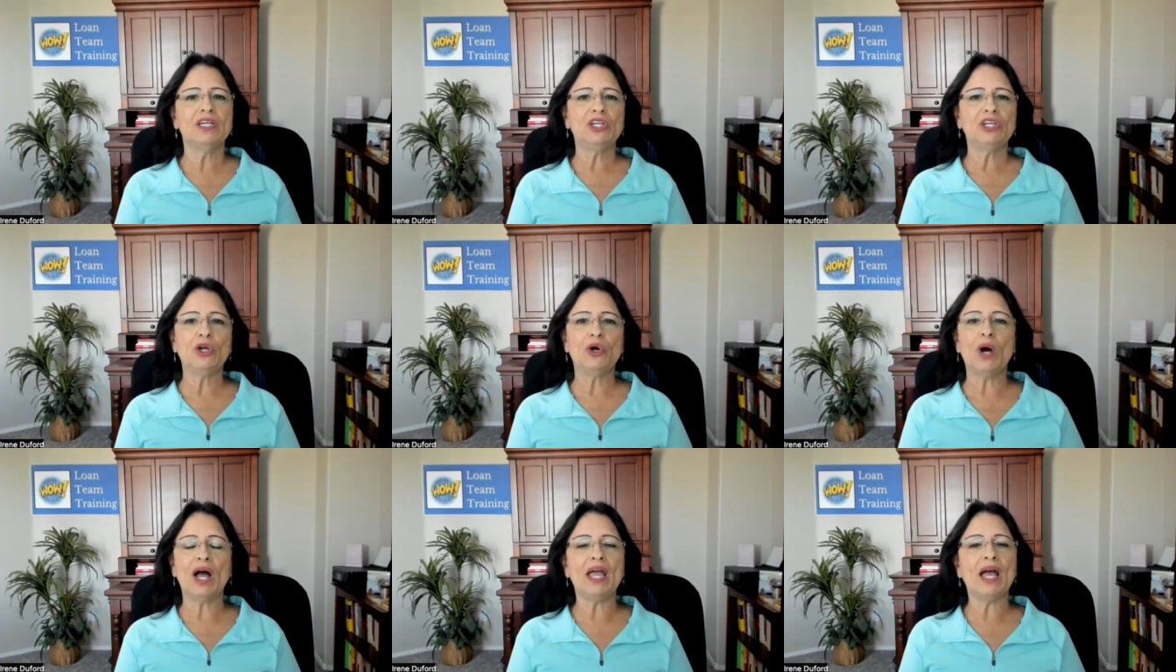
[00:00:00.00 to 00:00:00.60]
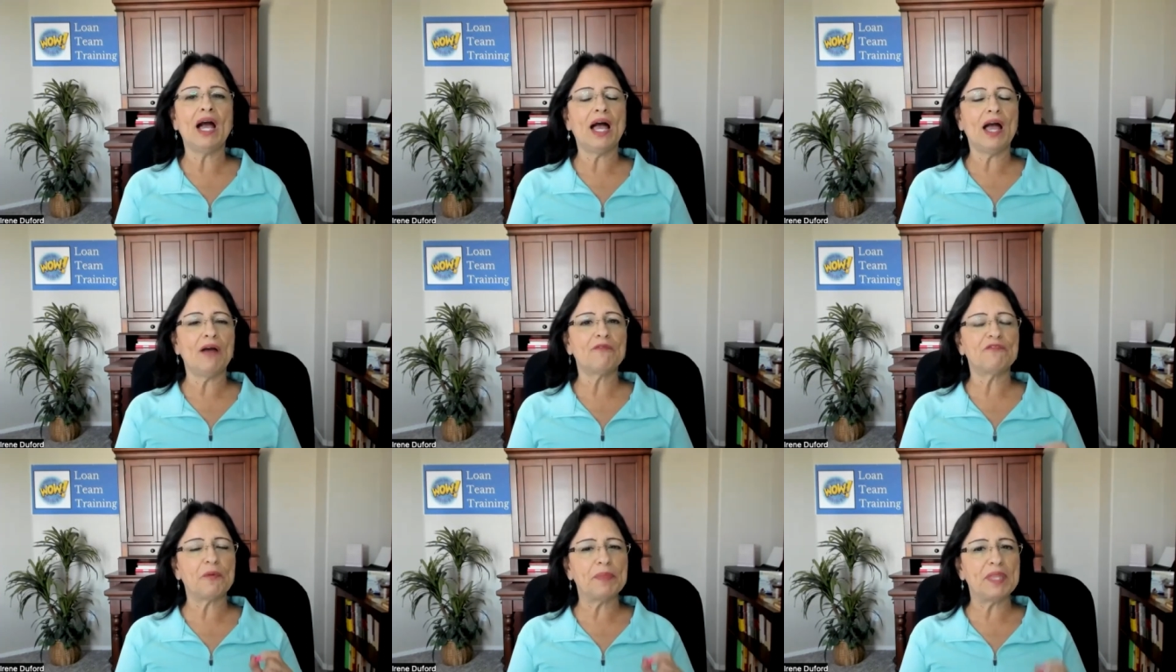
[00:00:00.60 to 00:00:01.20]
You know, I, I
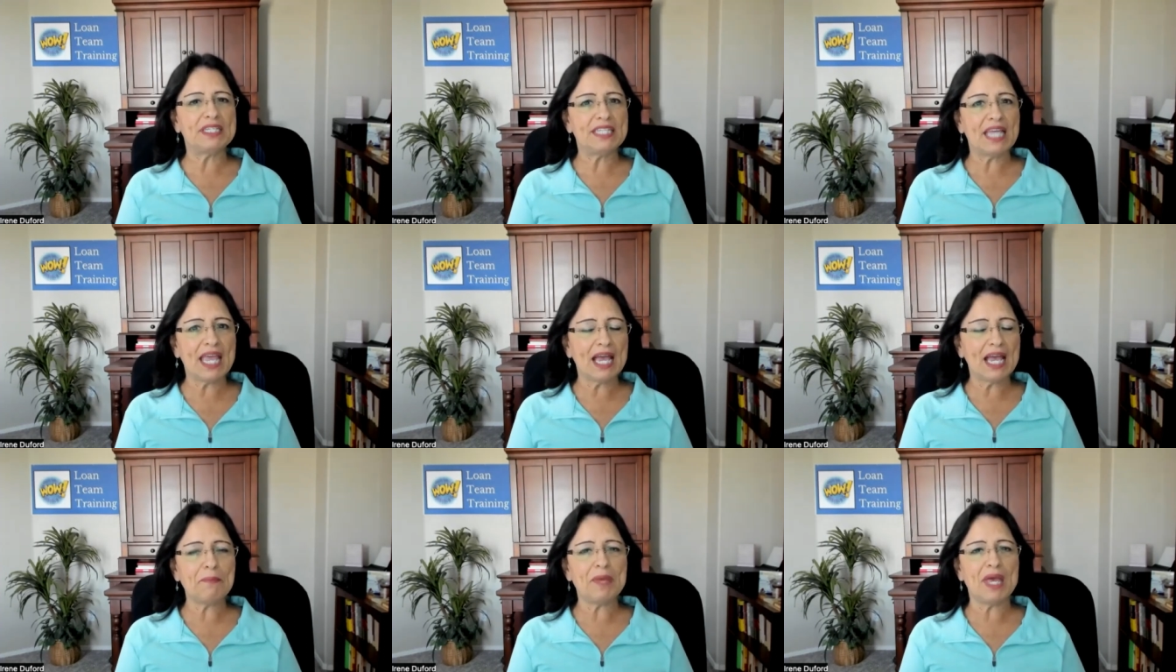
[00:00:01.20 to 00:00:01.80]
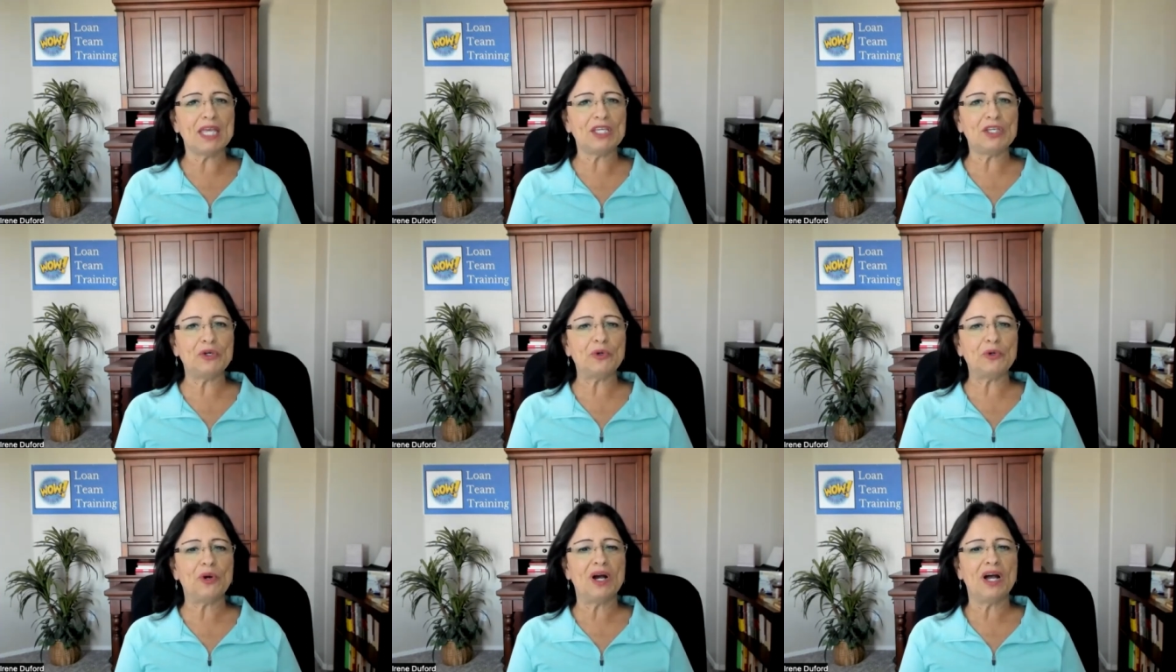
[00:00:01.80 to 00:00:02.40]
from the day I met
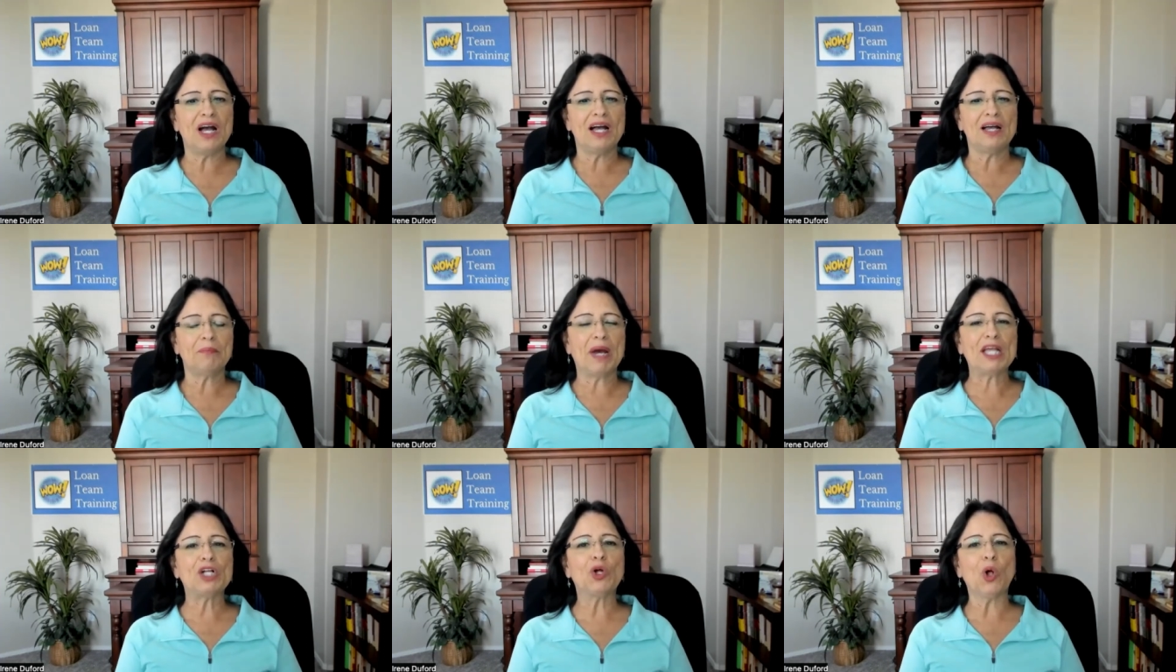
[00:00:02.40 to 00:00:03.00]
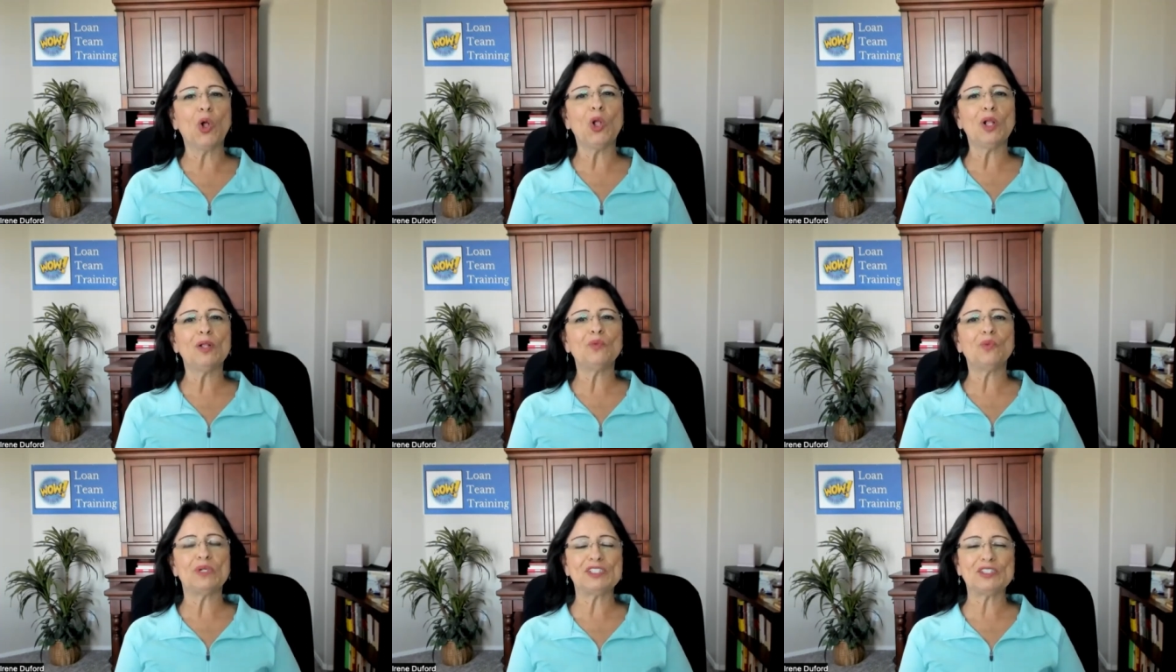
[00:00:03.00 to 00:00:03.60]
you, my
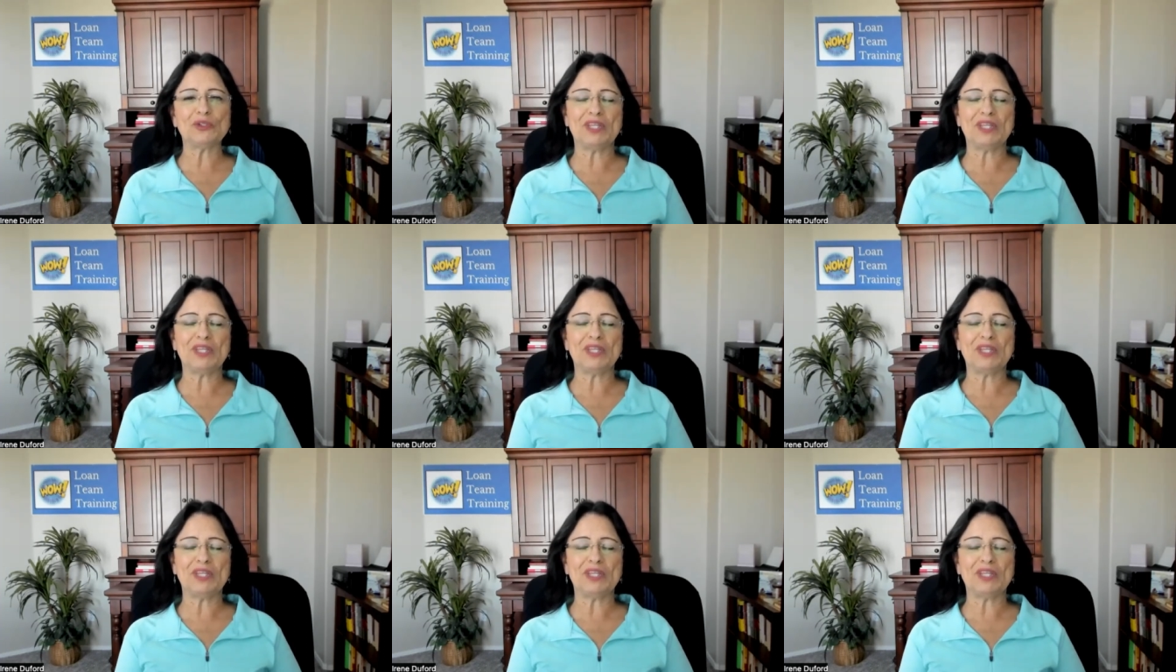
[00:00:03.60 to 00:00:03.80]
goal was so